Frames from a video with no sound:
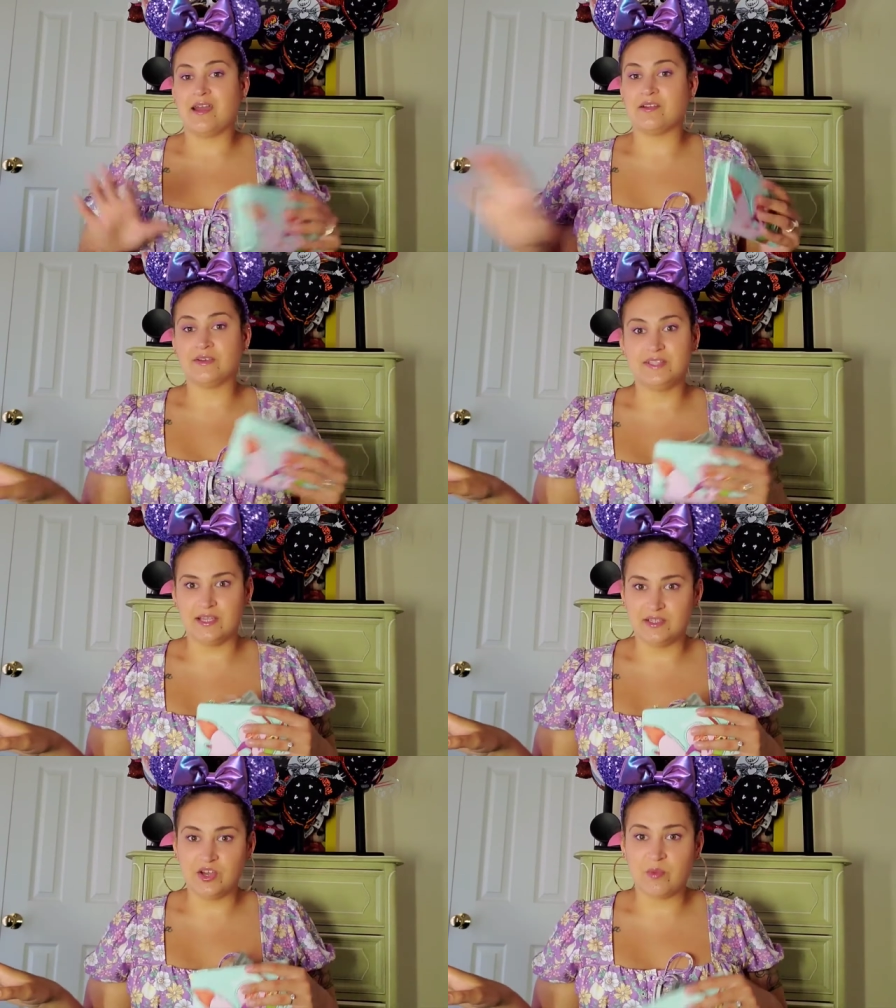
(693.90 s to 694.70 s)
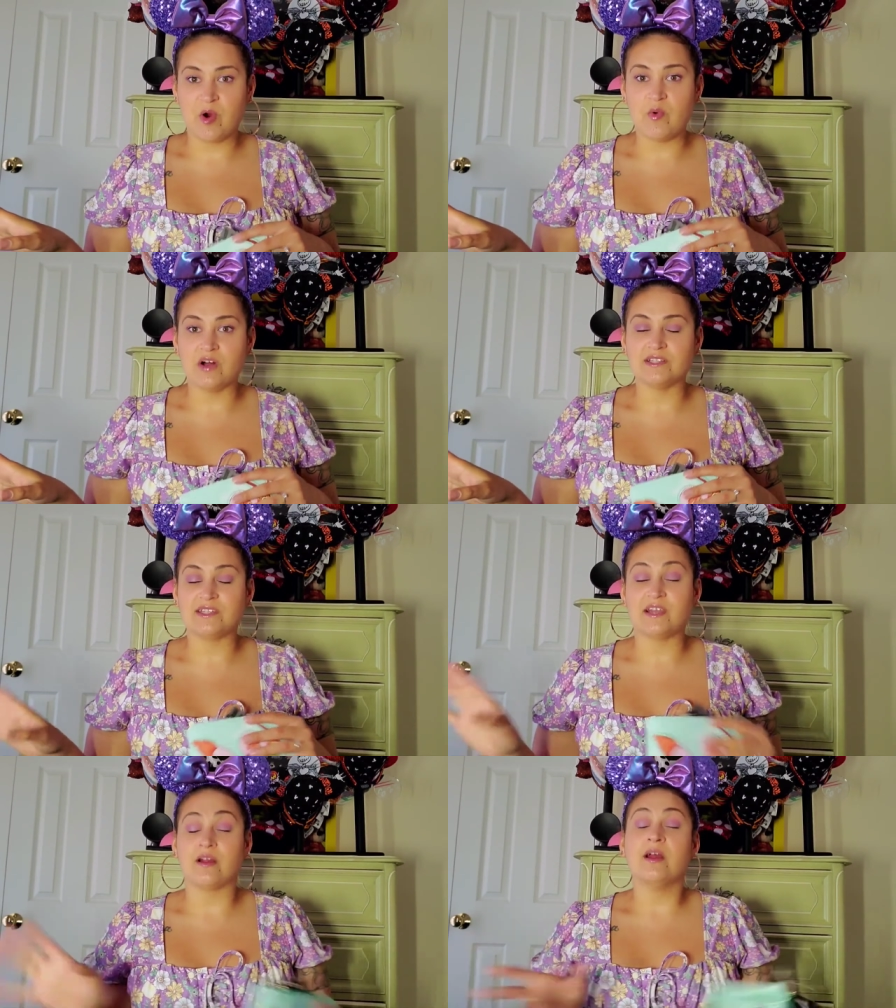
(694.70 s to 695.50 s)
I know I said I talk about wallets
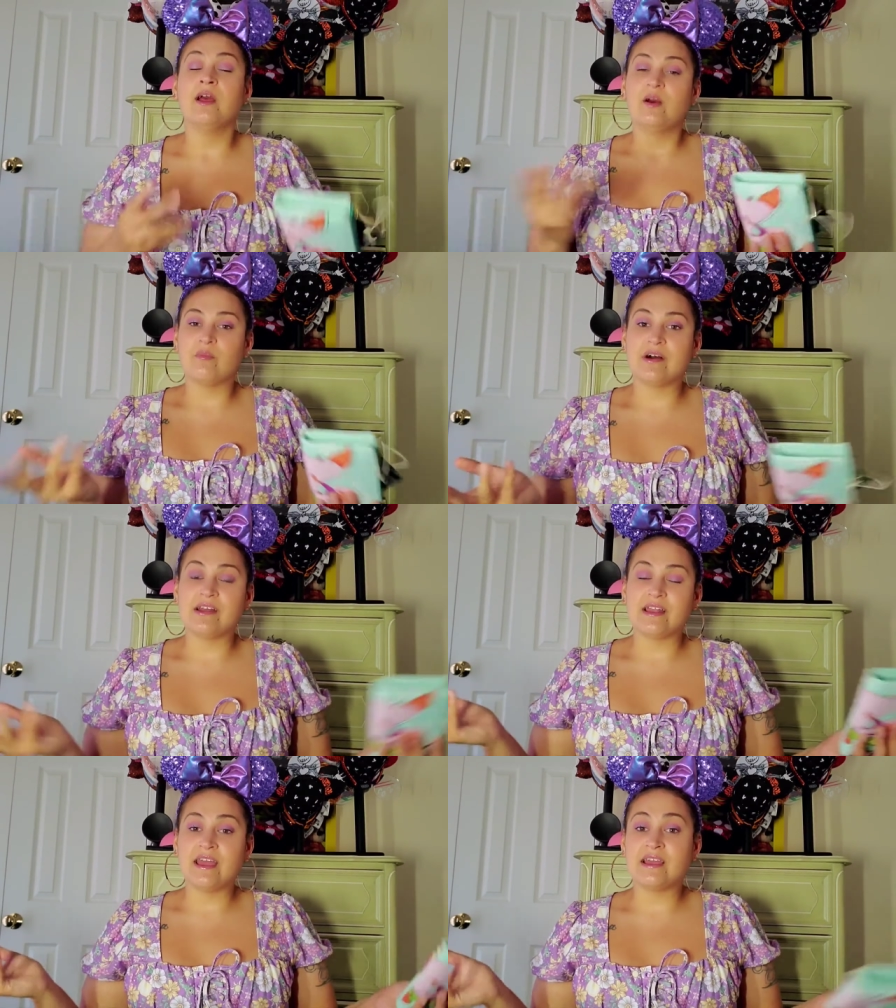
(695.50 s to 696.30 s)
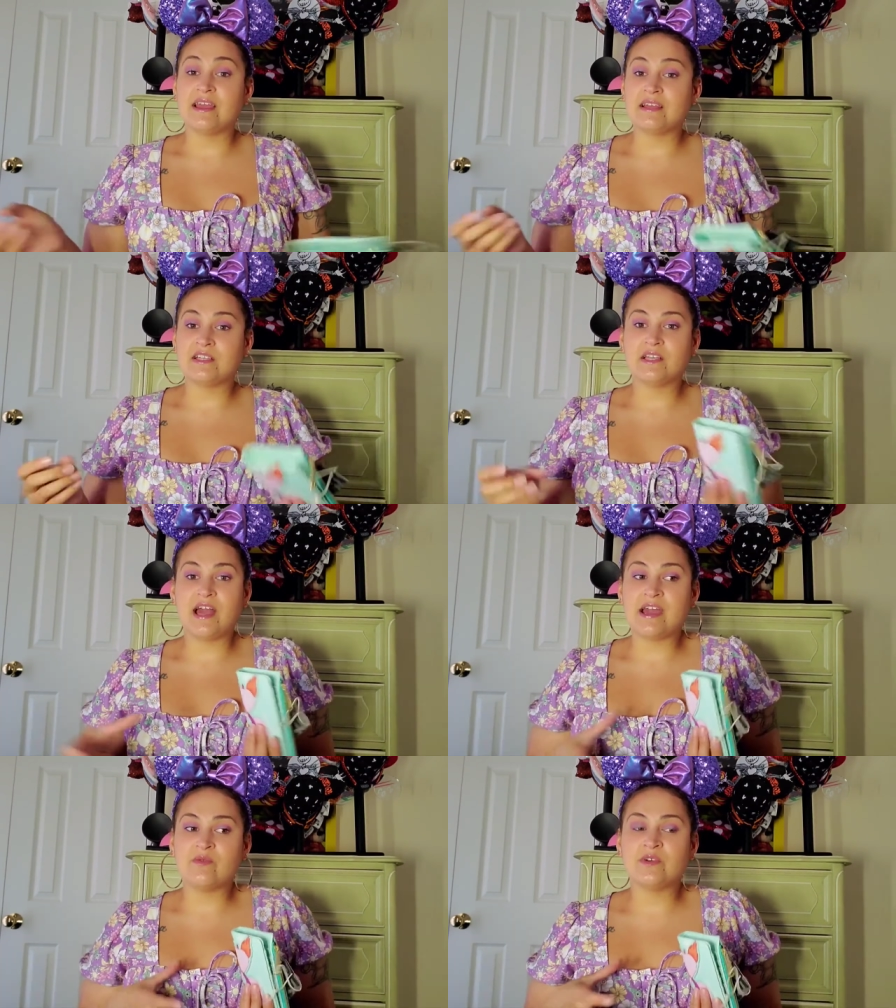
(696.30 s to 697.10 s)
later, but it, it
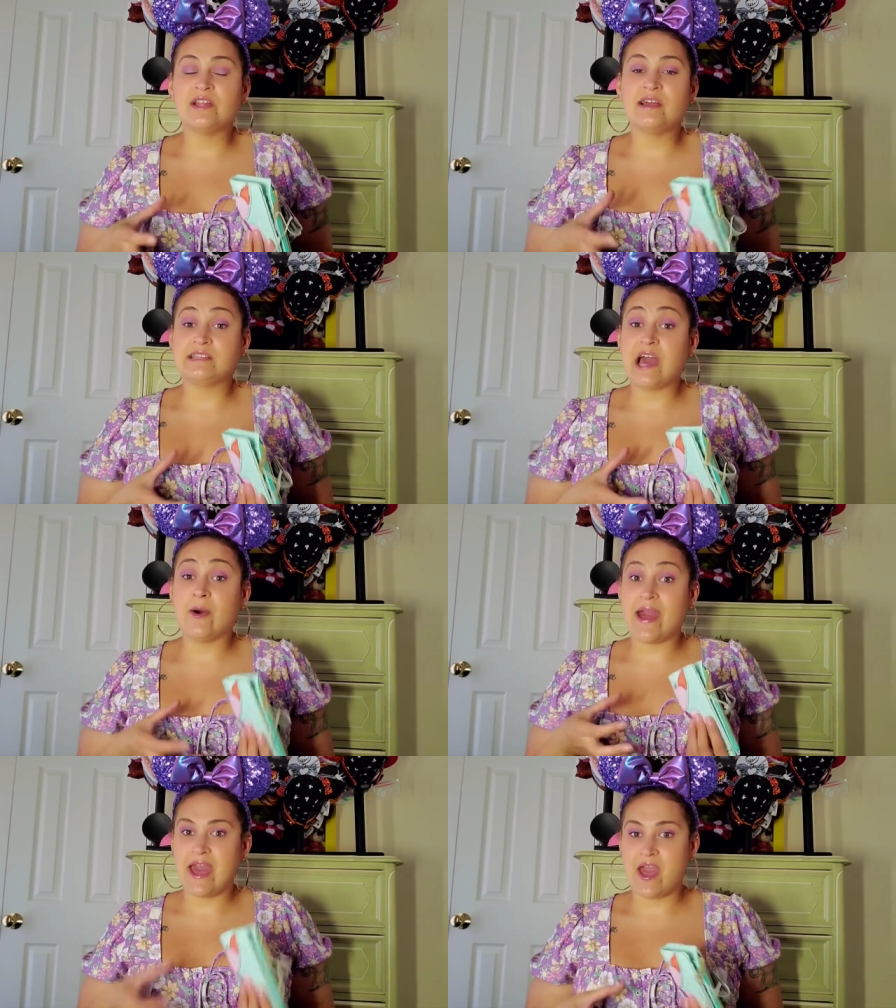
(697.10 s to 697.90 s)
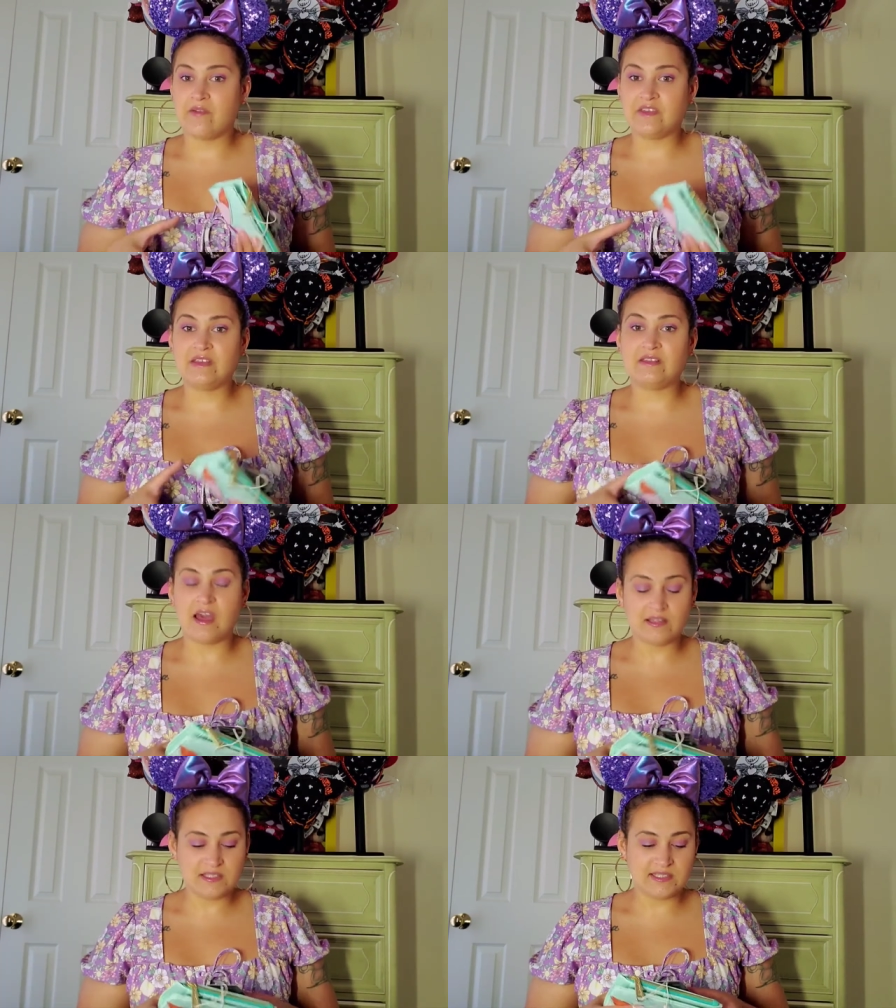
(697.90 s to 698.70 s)
I realize how heavy
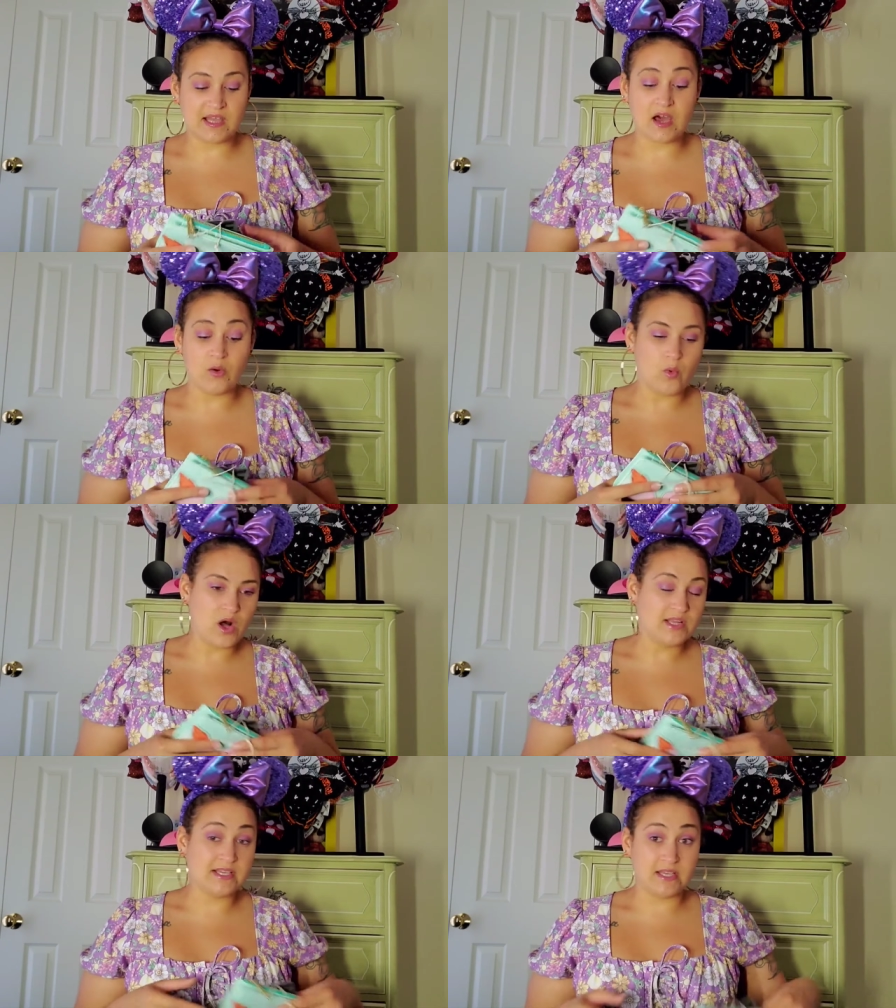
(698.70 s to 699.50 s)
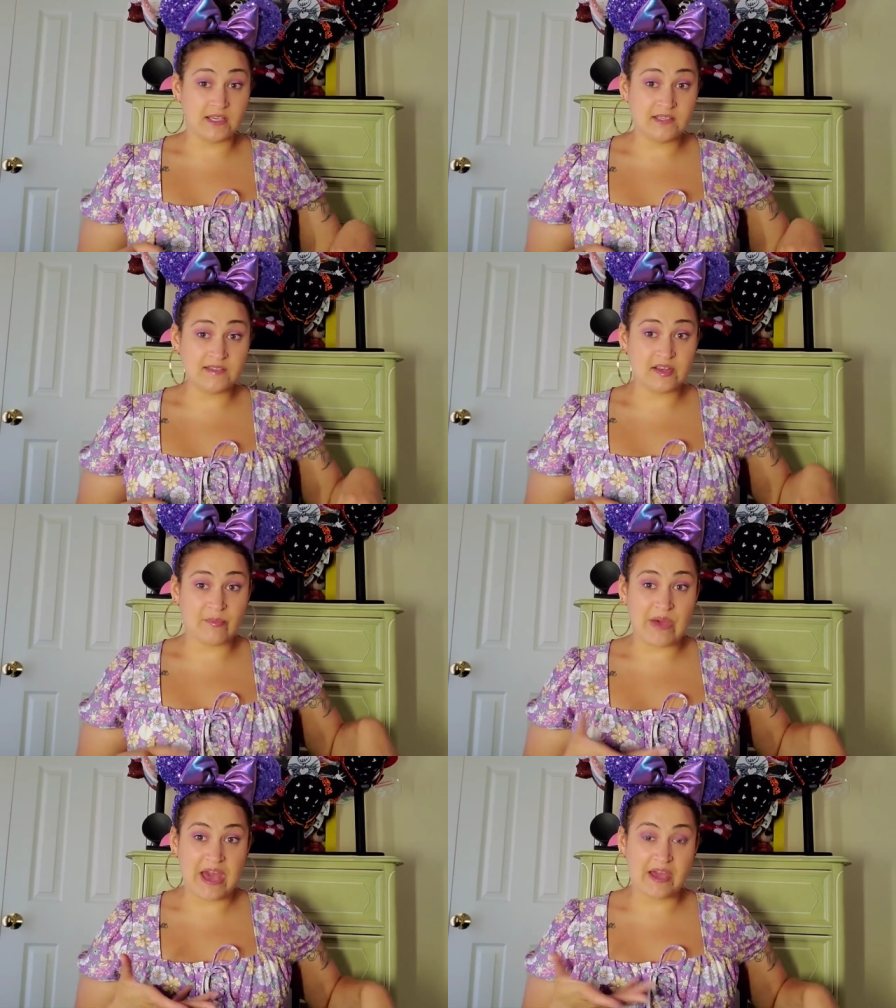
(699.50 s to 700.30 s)
that style wallet is in a
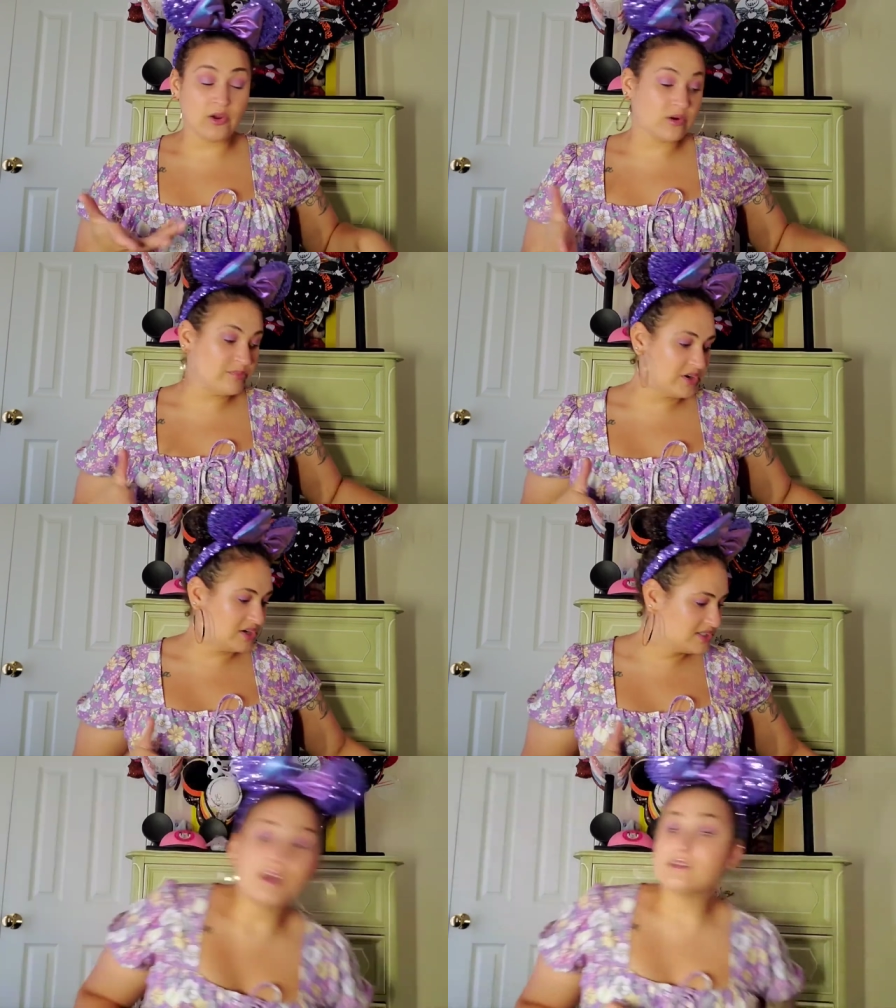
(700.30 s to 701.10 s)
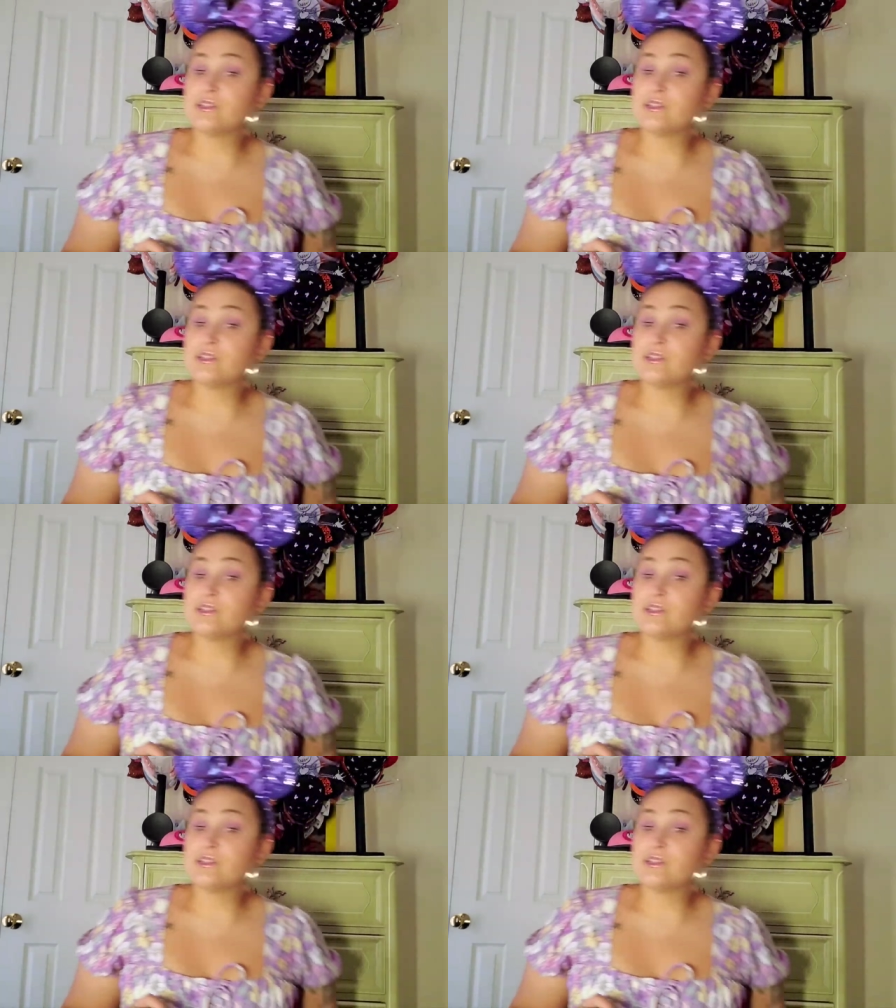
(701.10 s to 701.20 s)
bag or a purse.